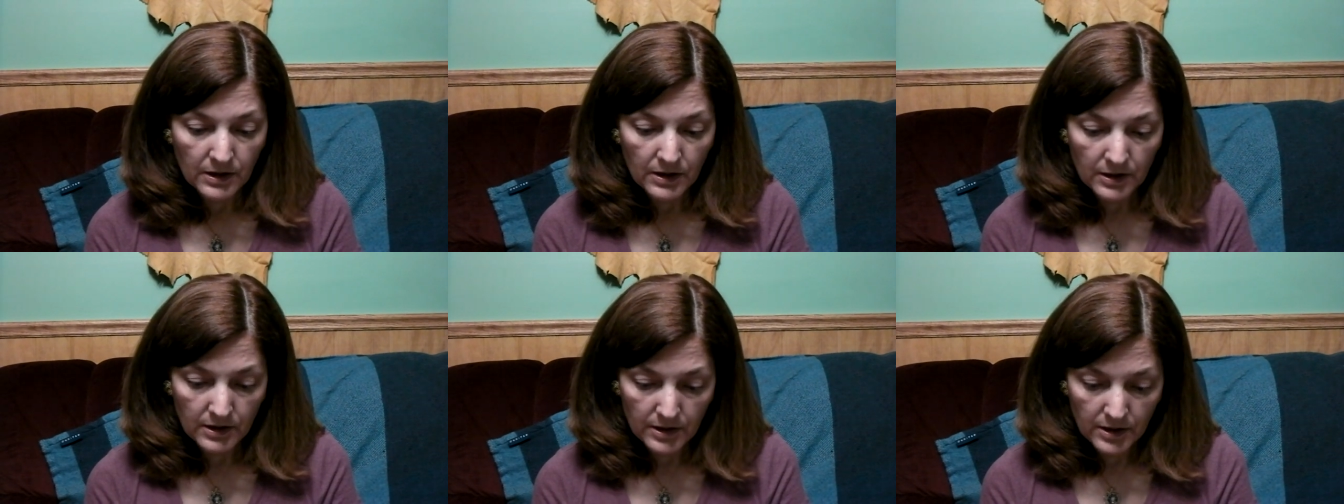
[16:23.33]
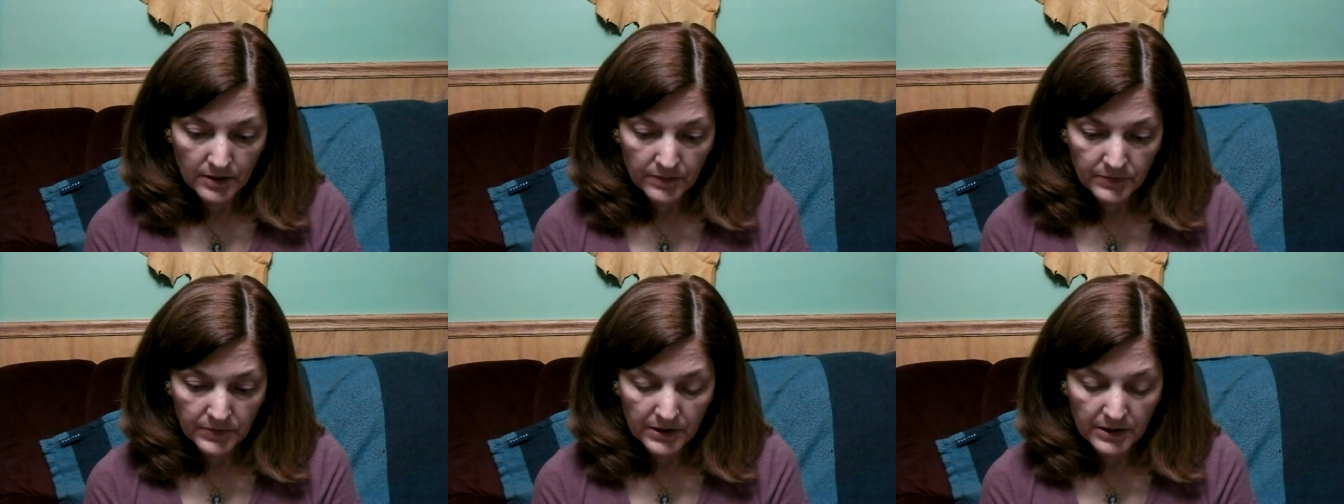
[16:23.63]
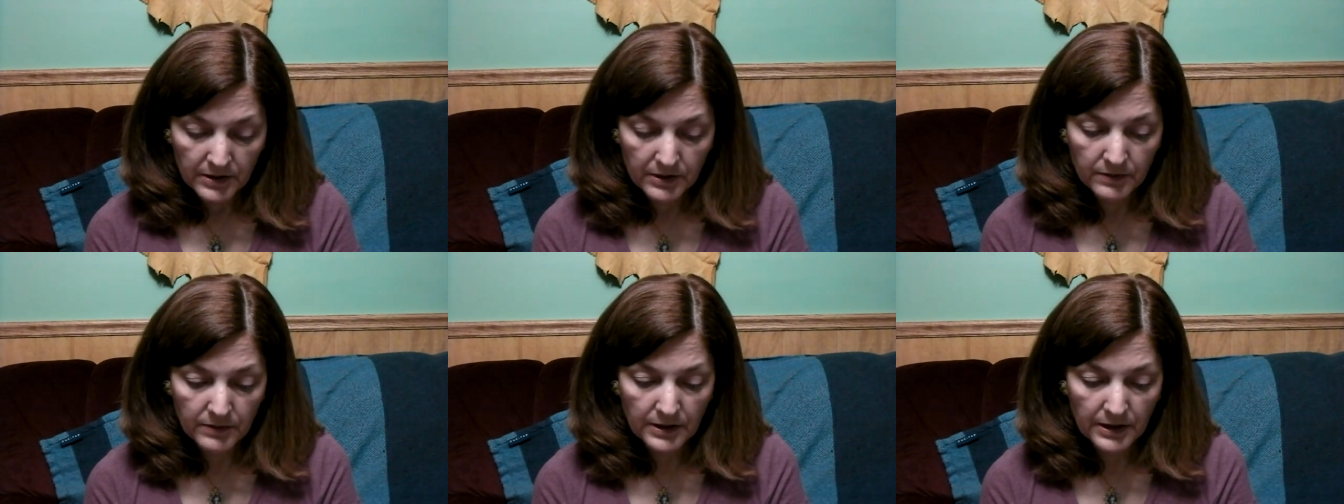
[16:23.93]

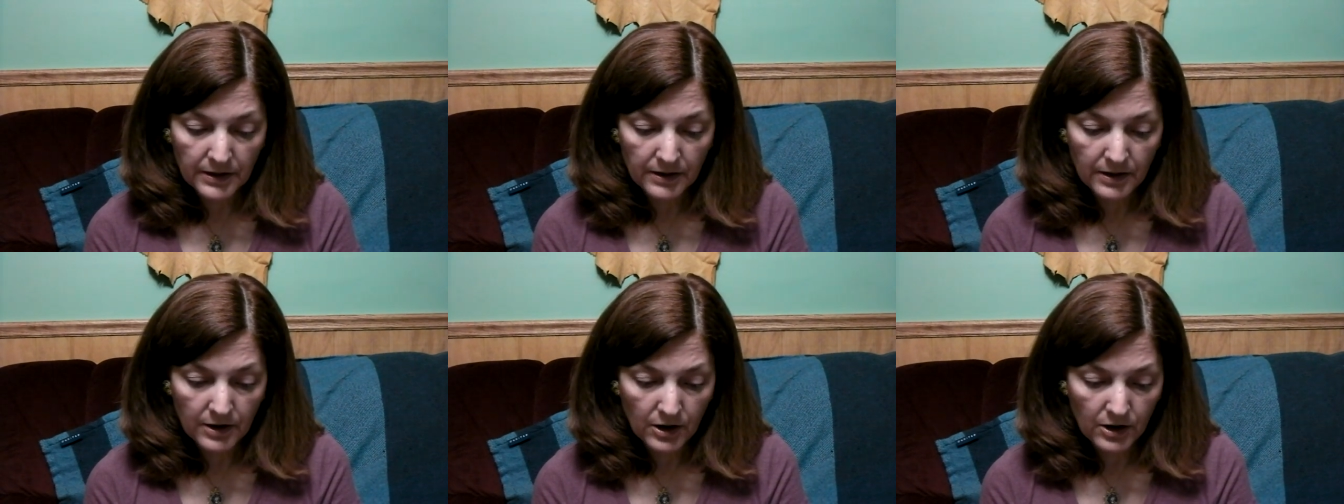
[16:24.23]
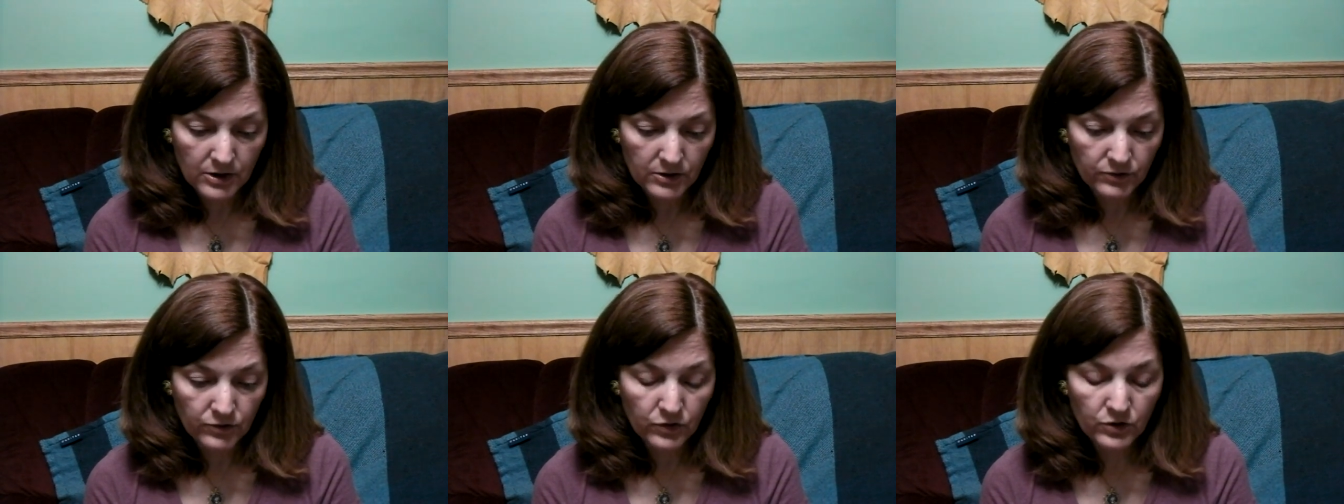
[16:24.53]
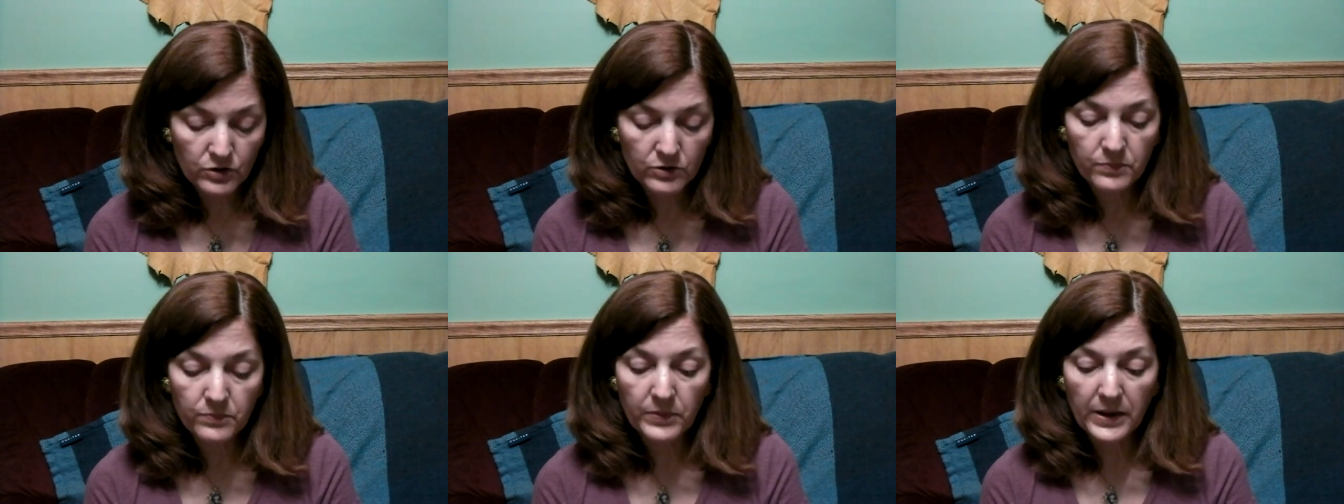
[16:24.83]
The
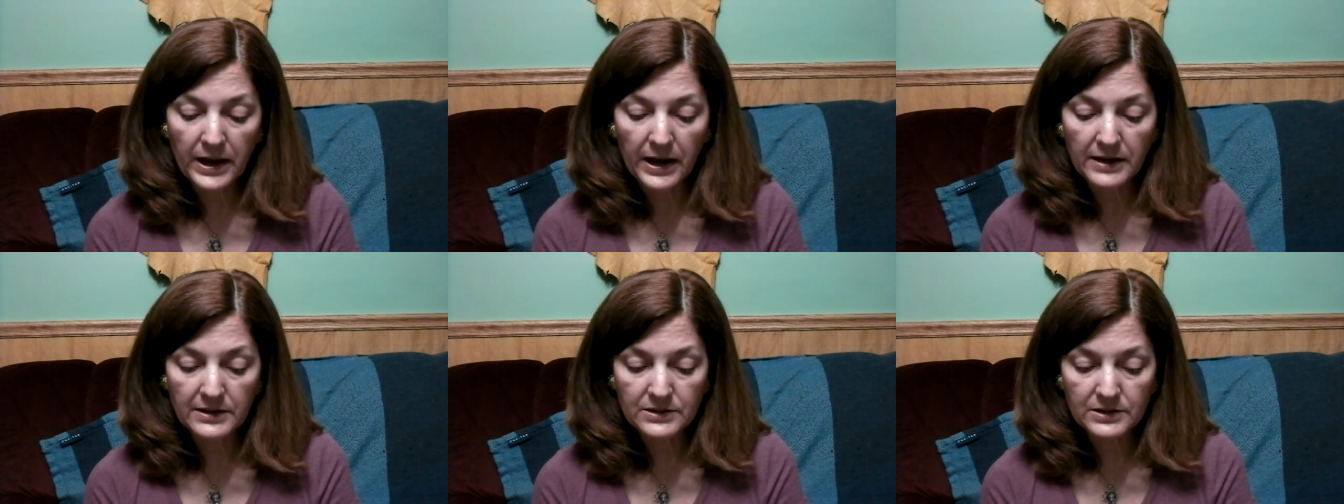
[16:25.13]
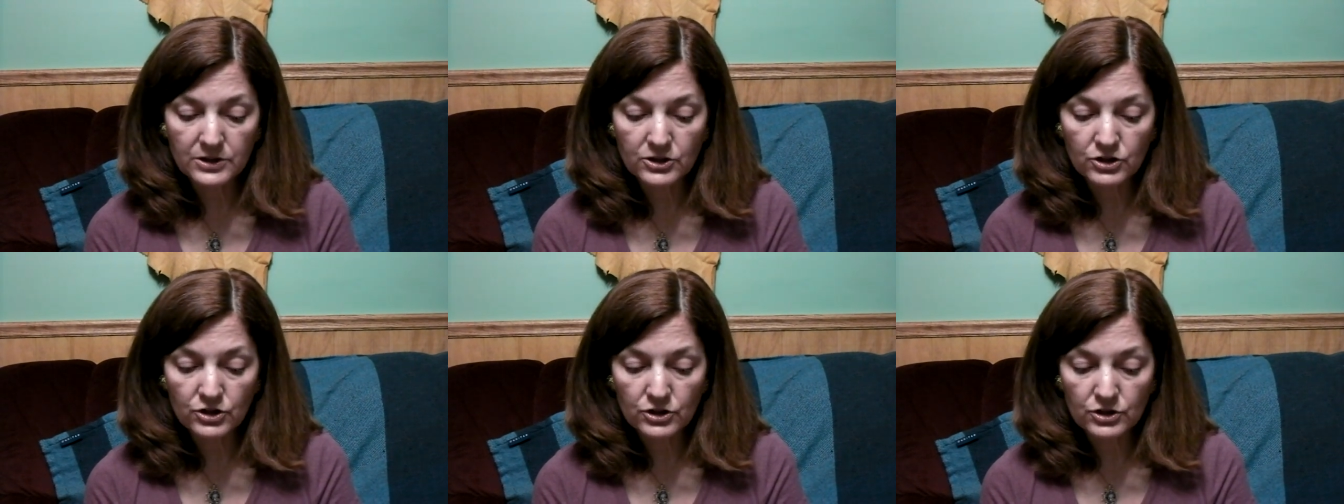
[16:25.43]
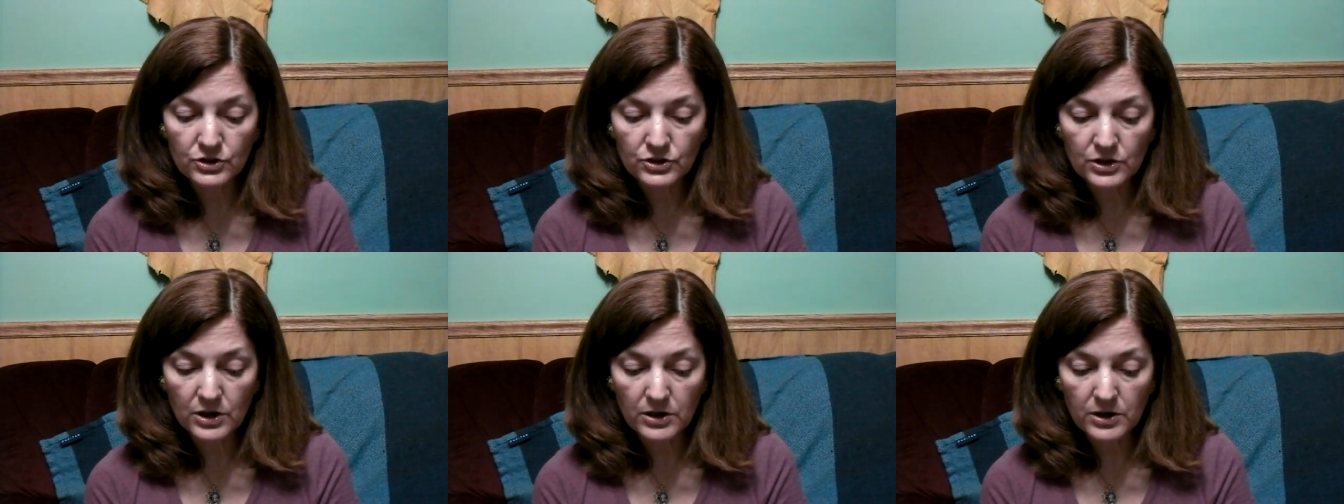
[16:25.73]
Carnival
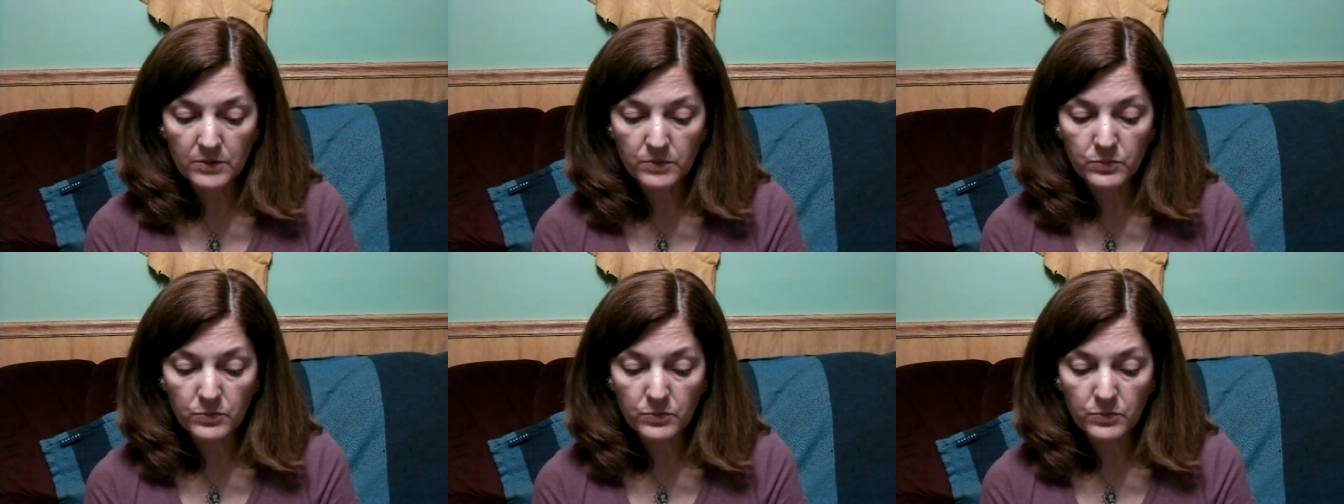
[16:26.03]
passengers